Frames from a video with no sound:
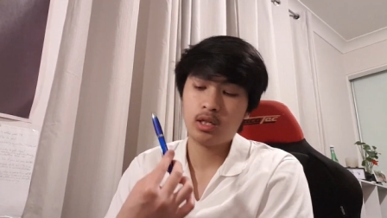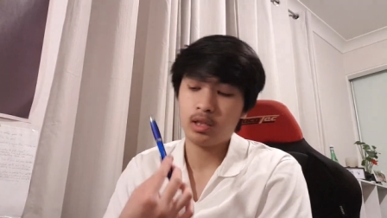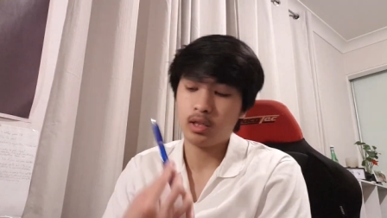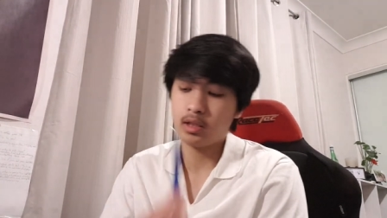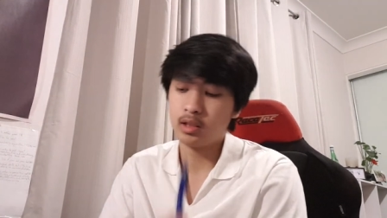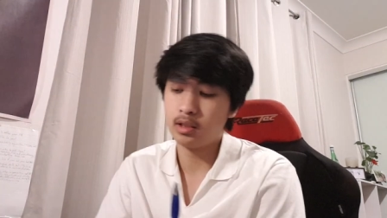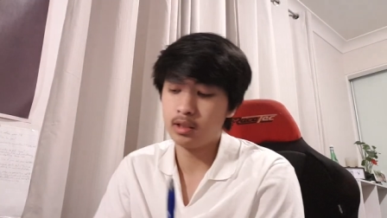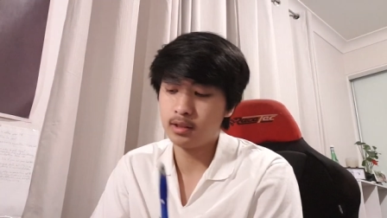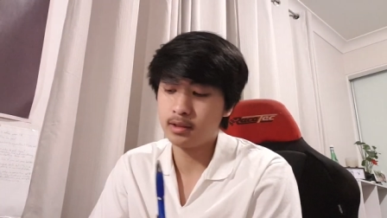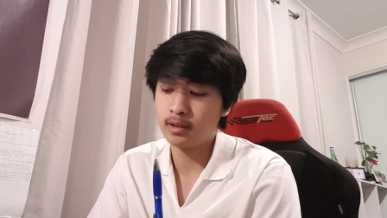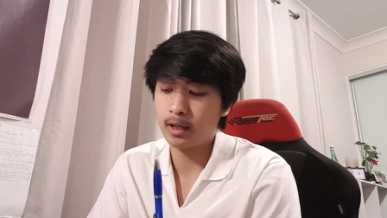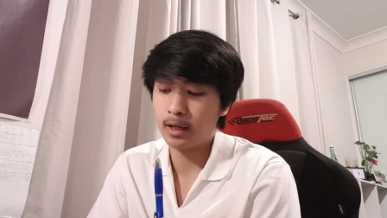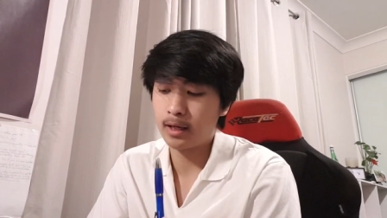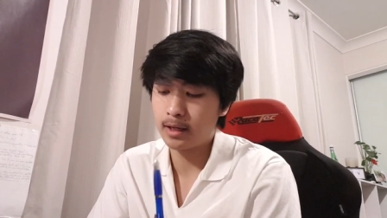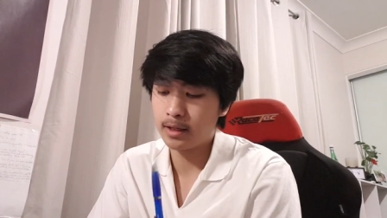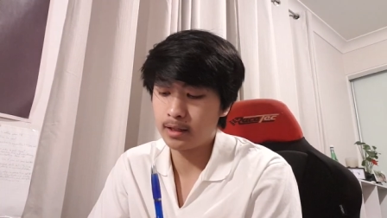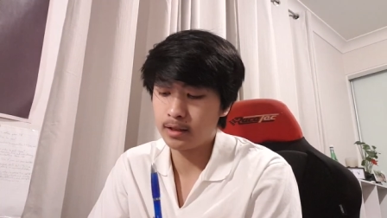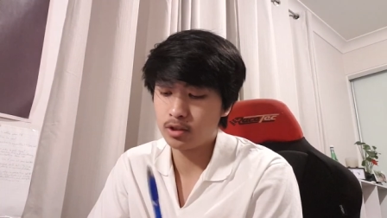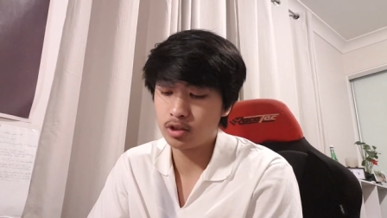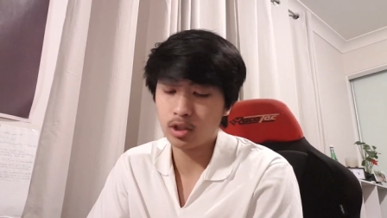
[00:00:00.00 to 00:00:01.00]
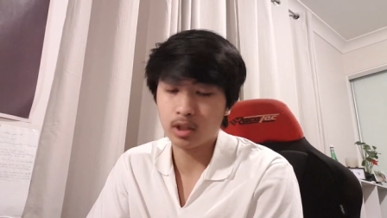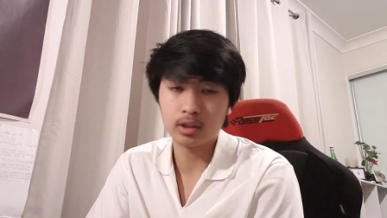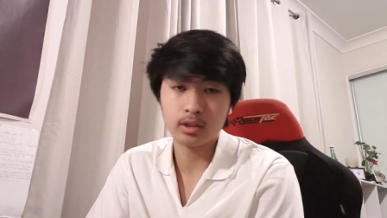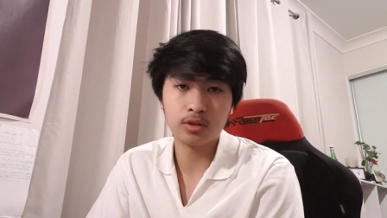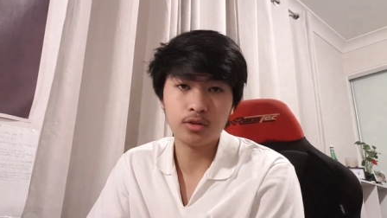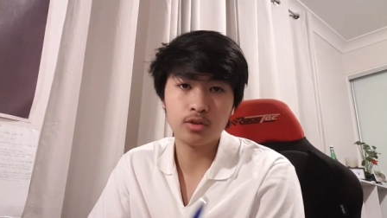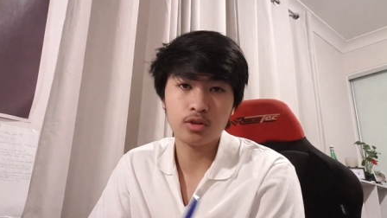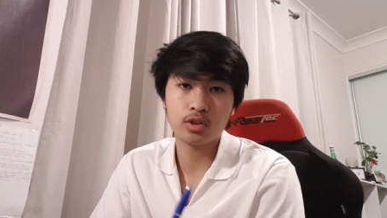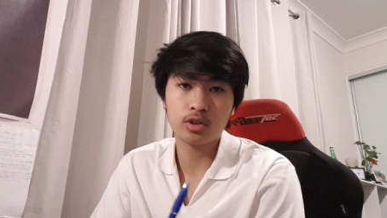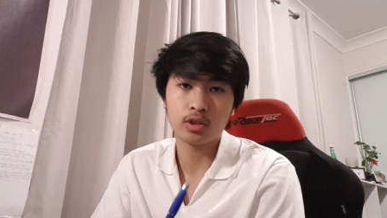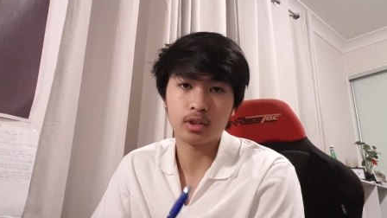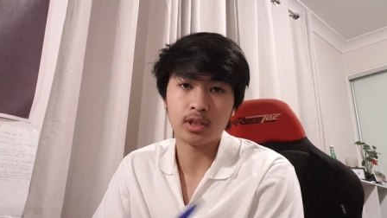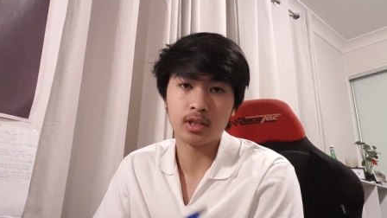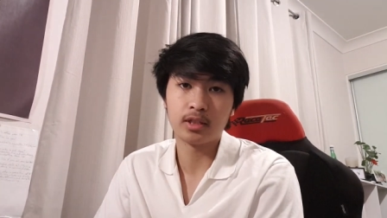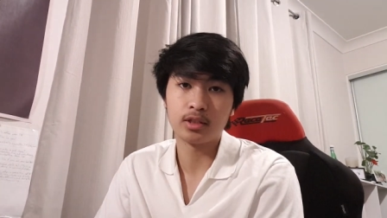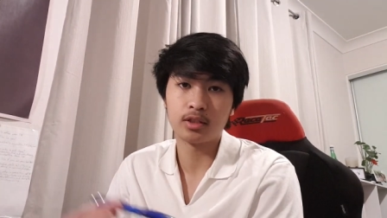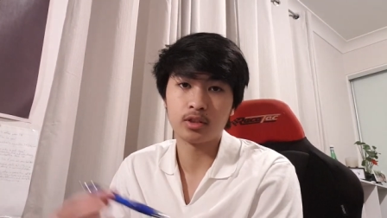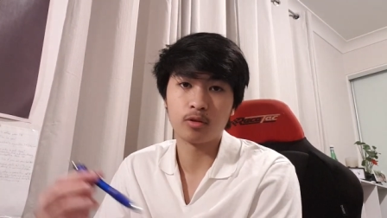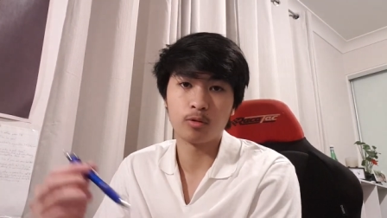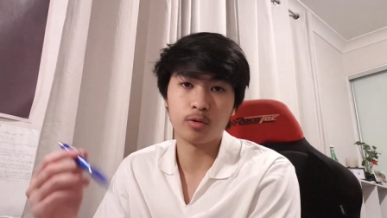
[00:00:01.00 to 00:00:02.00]
it is a challenge that
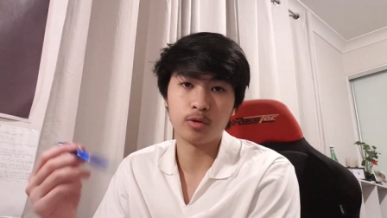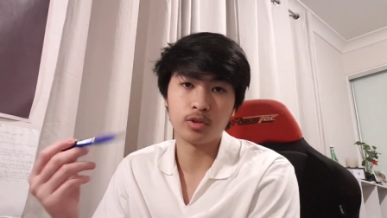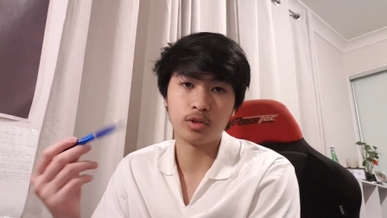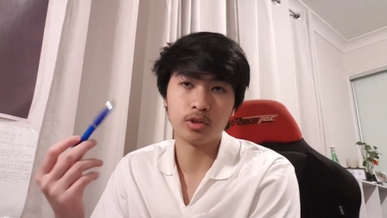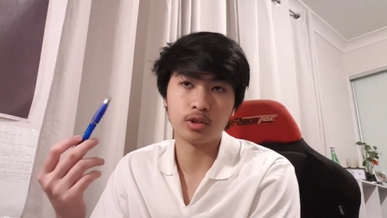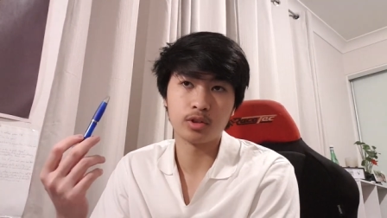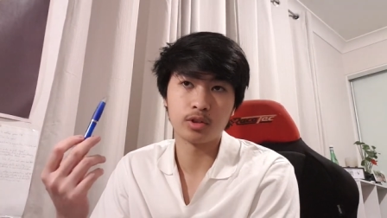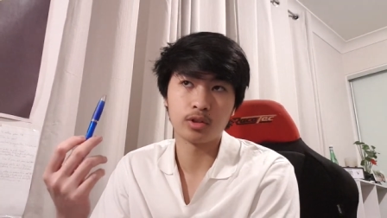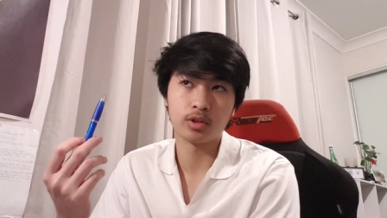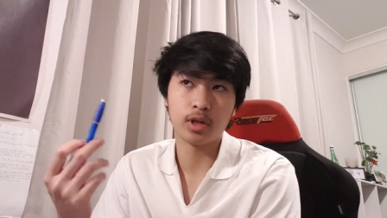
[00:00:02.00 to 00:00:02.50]
is going to